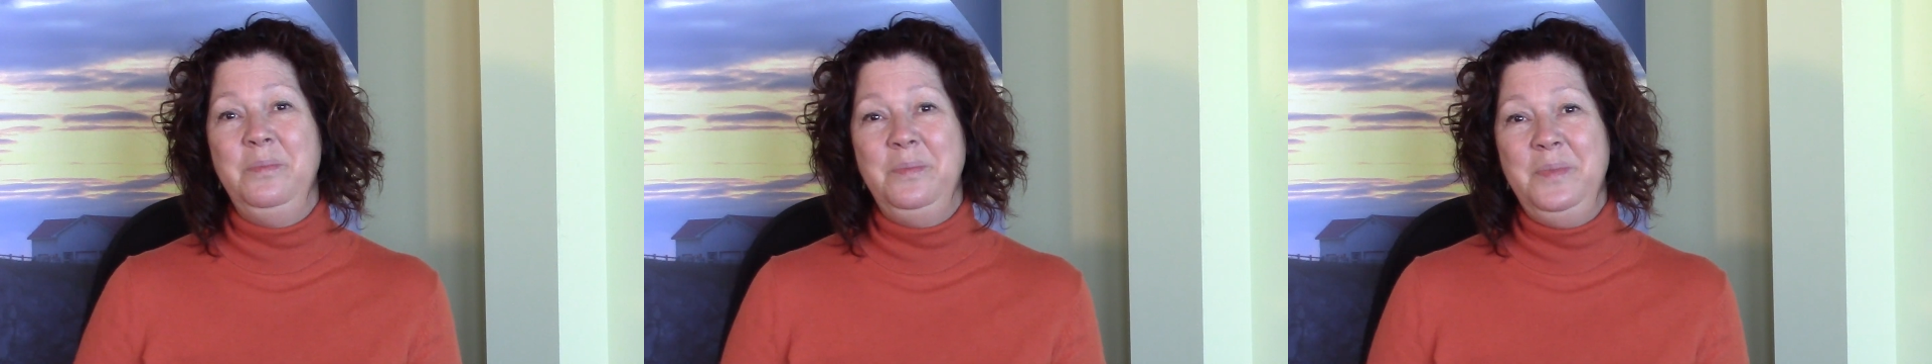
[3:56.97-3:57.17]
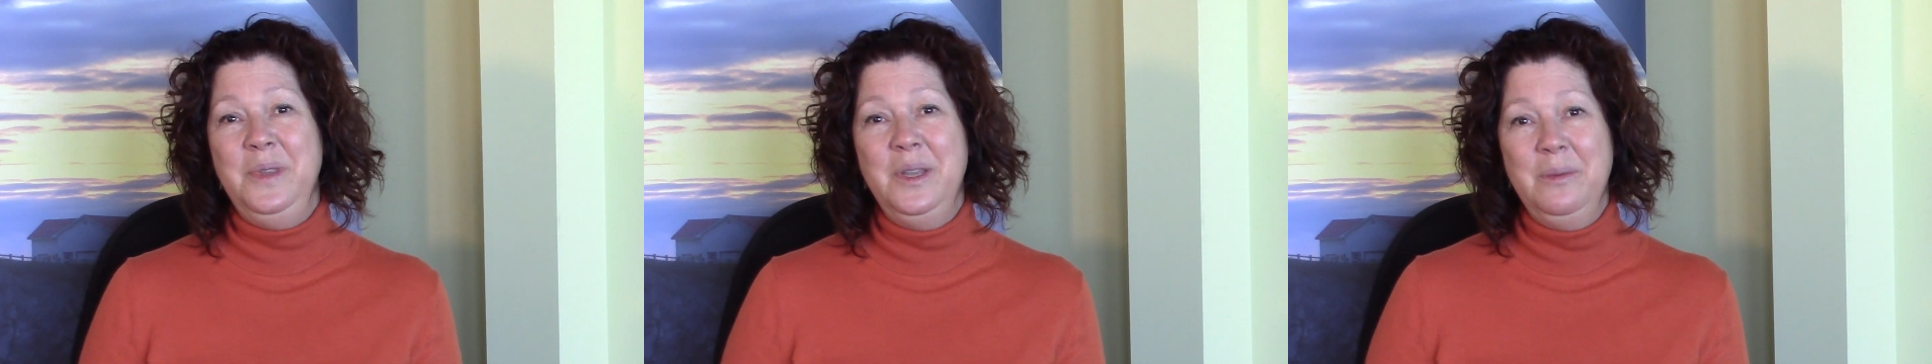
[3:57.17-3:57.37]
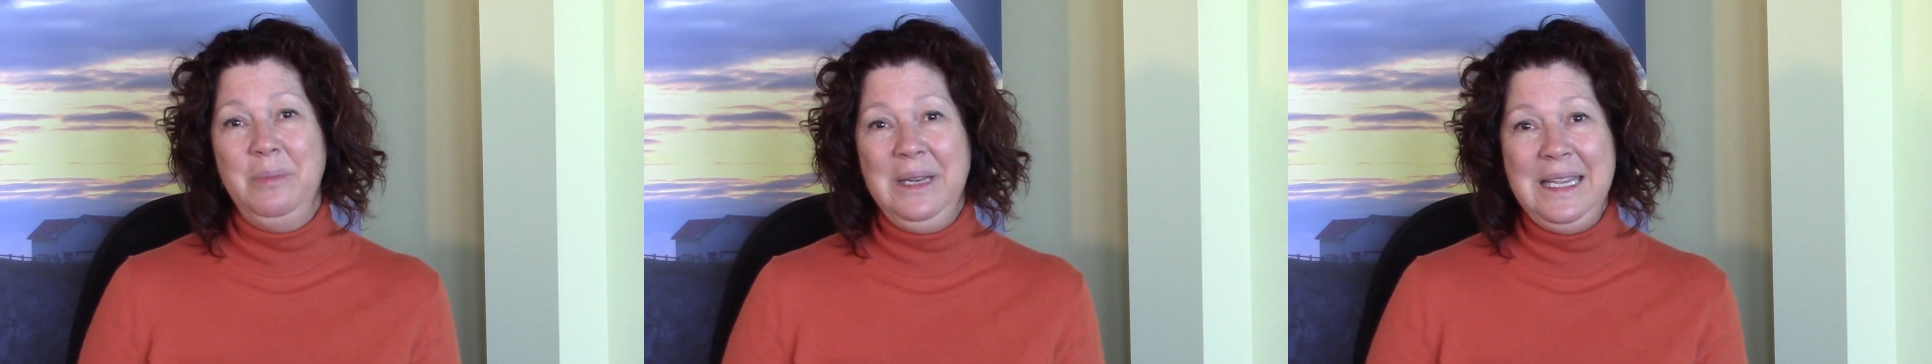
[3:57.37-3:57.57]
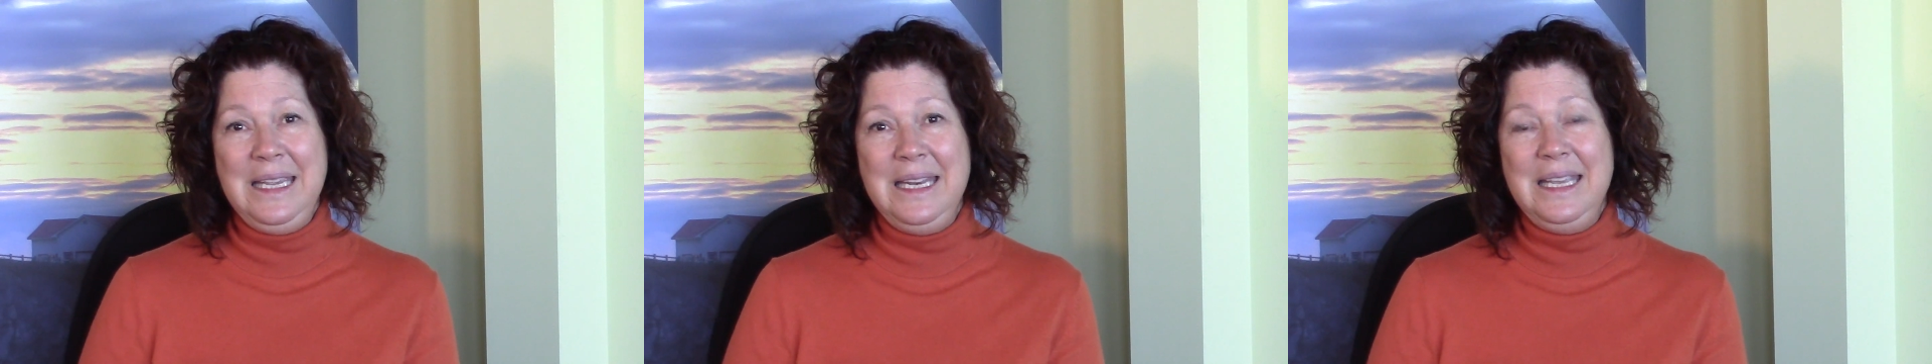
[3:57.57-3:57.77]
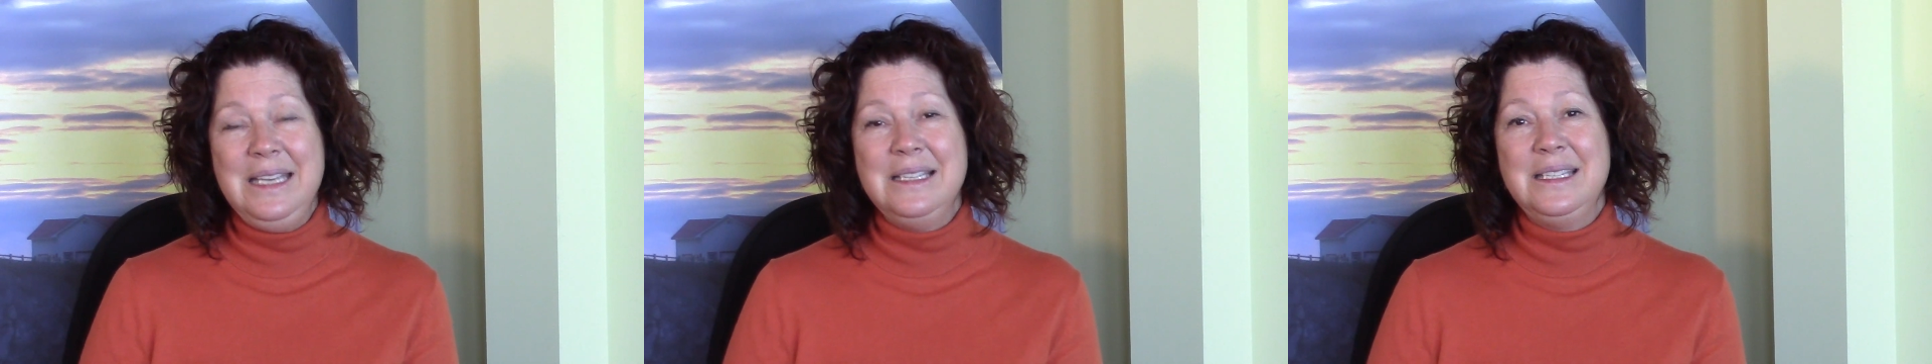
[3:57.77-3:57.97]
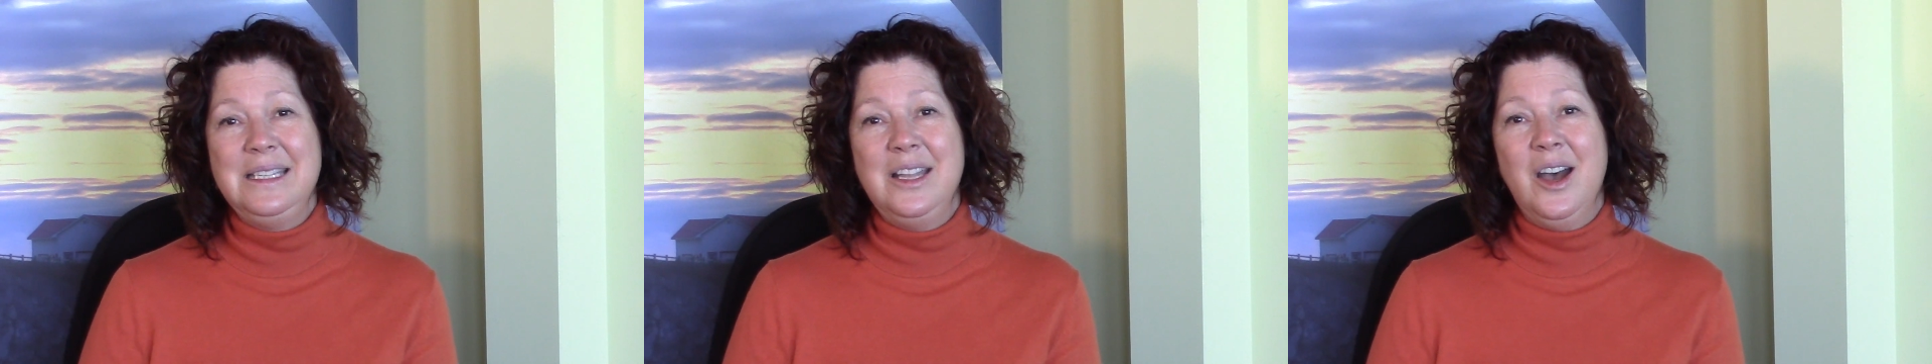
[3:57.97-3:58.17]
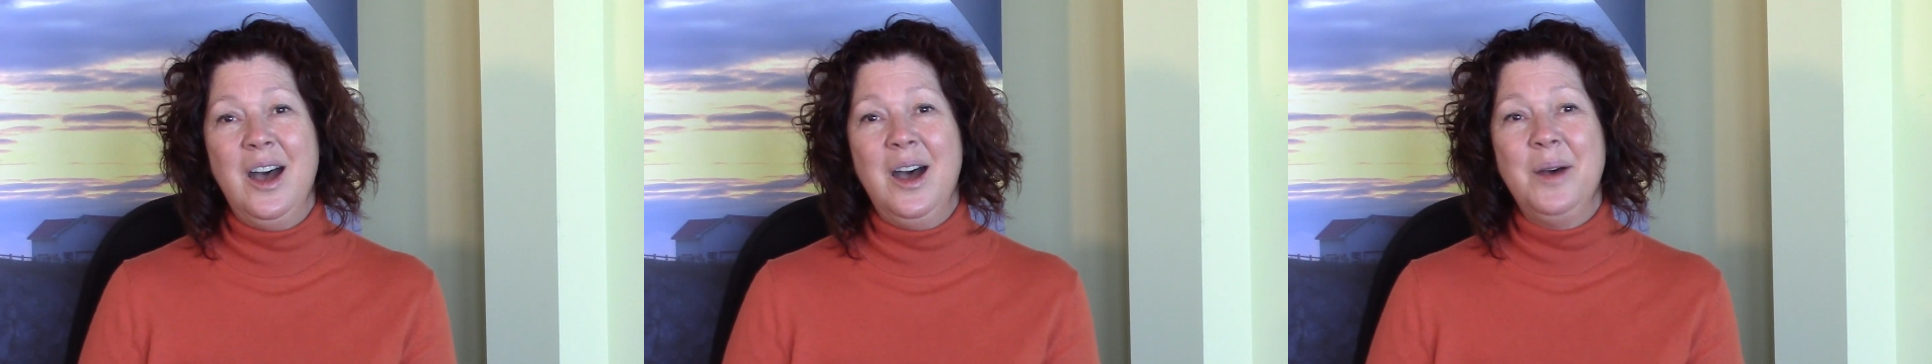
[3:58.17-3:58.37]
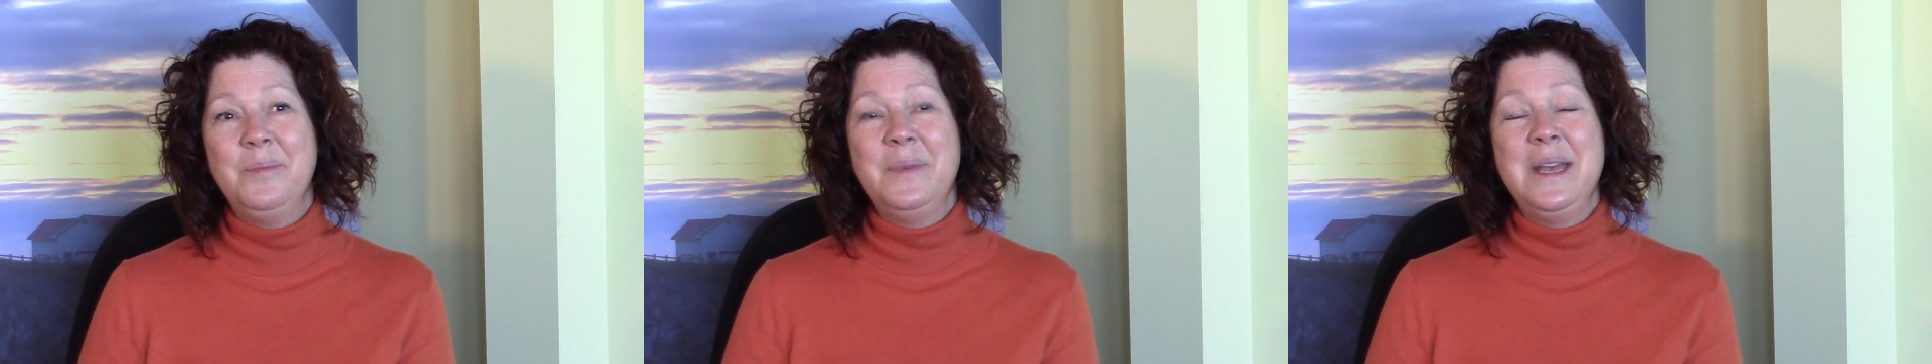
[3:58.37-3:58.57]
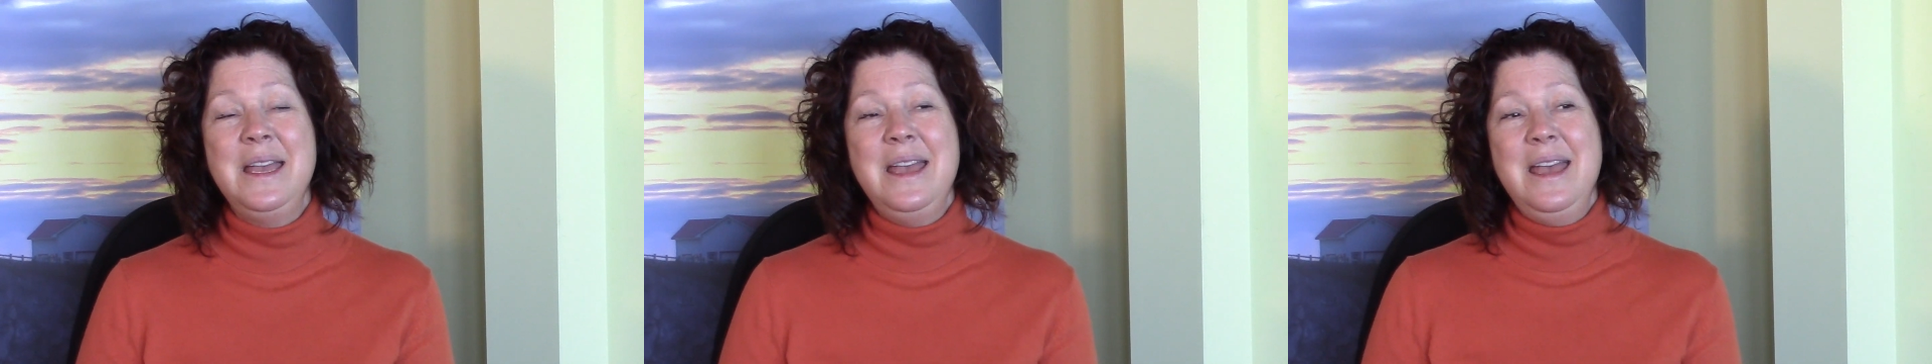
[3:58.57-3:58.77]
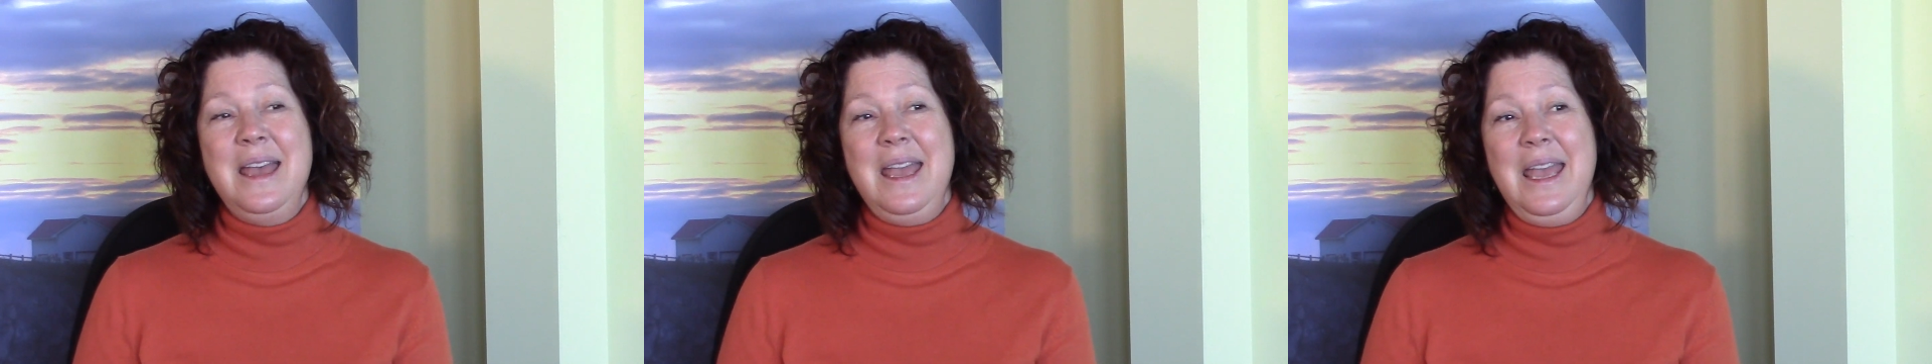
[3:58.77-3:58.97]
the bleeding stop.
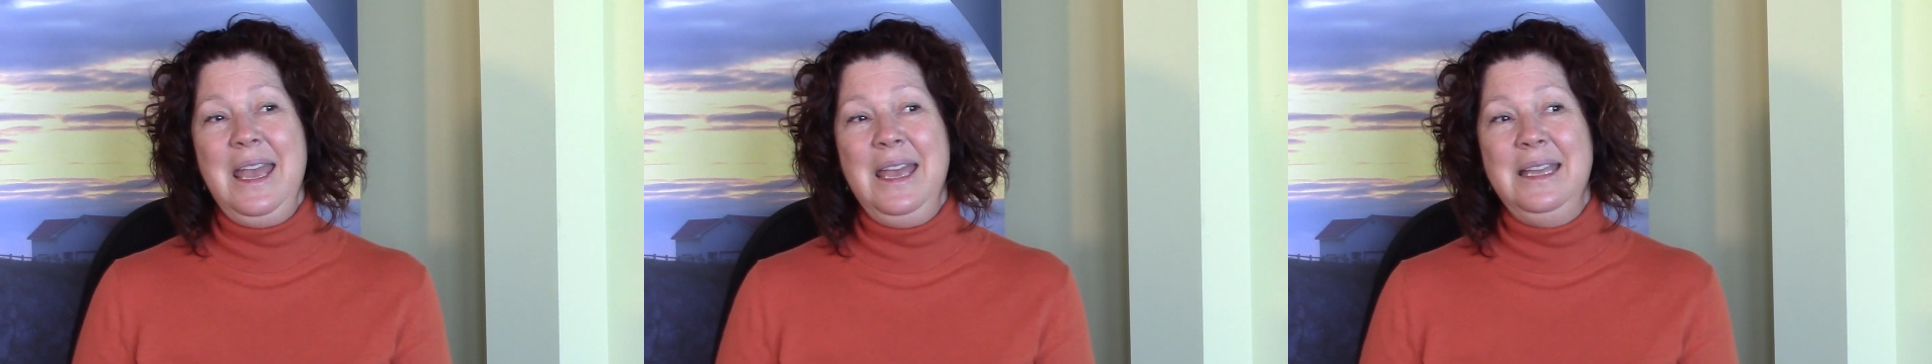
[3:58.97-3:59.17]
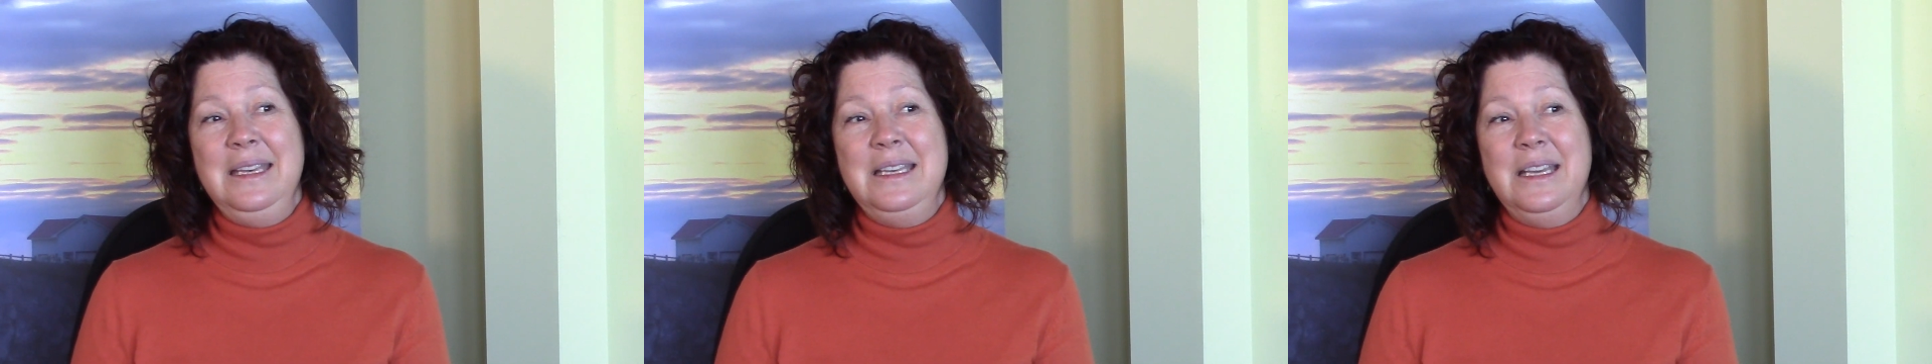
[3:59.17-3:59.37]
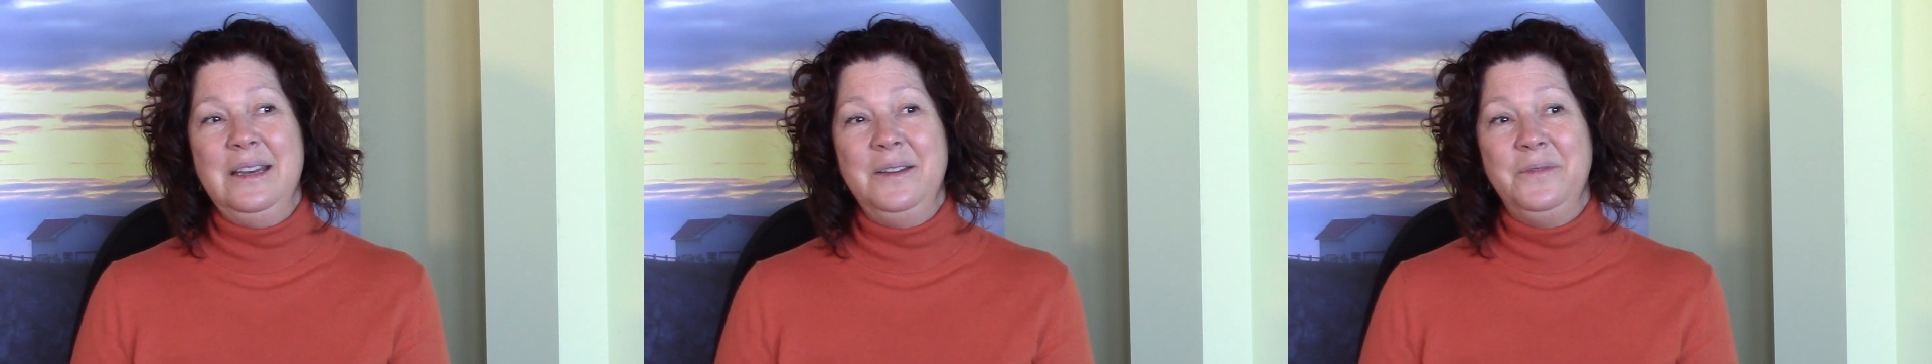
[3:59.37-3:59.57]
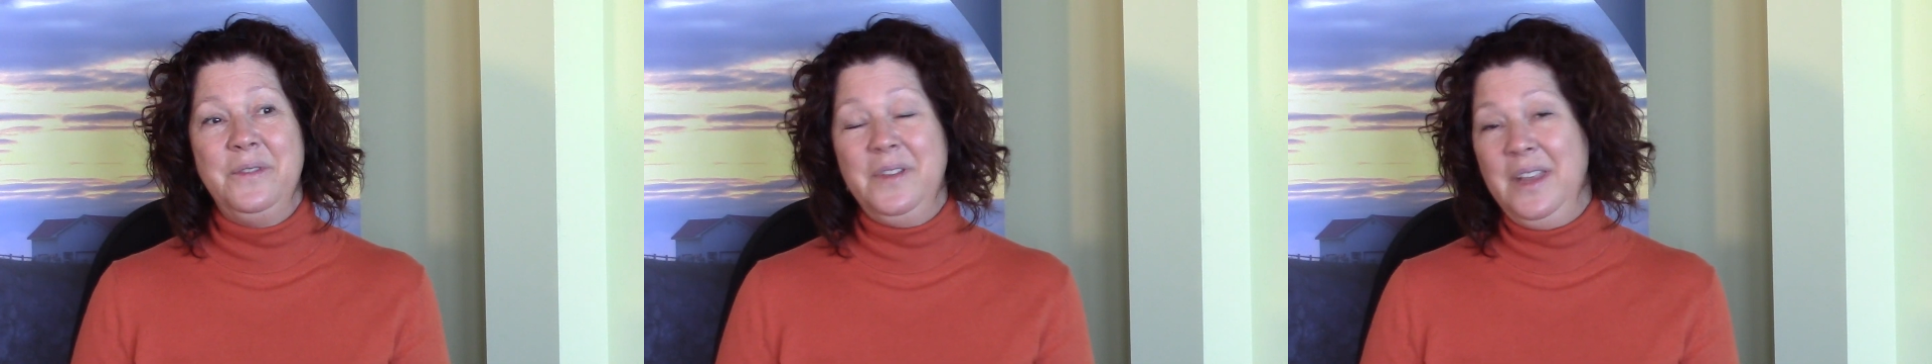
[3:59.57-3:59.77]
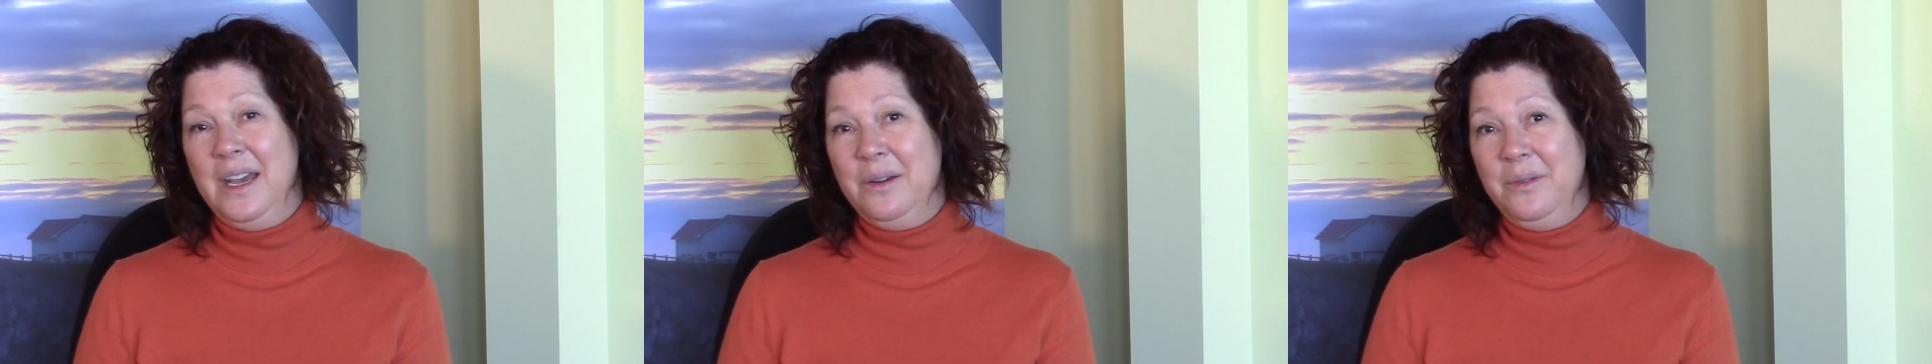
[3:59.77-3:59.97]
And for that